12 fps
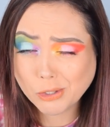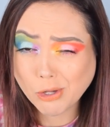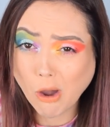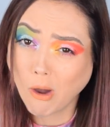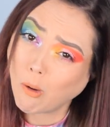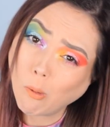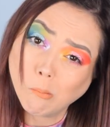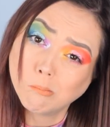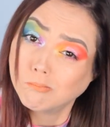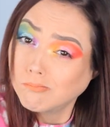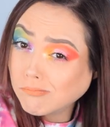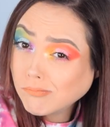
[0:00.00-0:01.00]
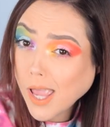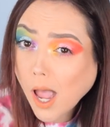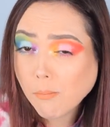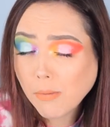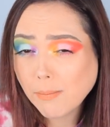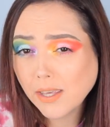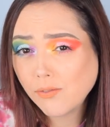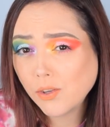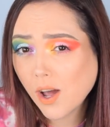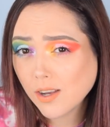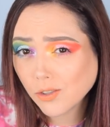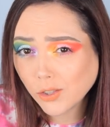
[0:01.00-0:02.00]
So yeah, maybe if
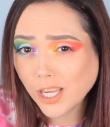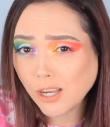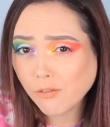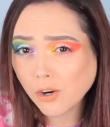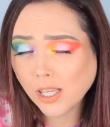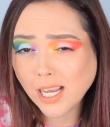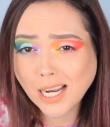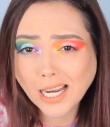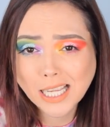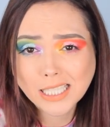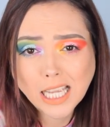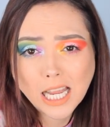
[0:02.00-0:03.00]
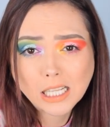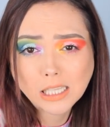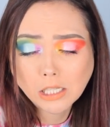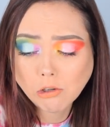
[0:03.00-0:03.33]
you guys are looking for like a nice kind of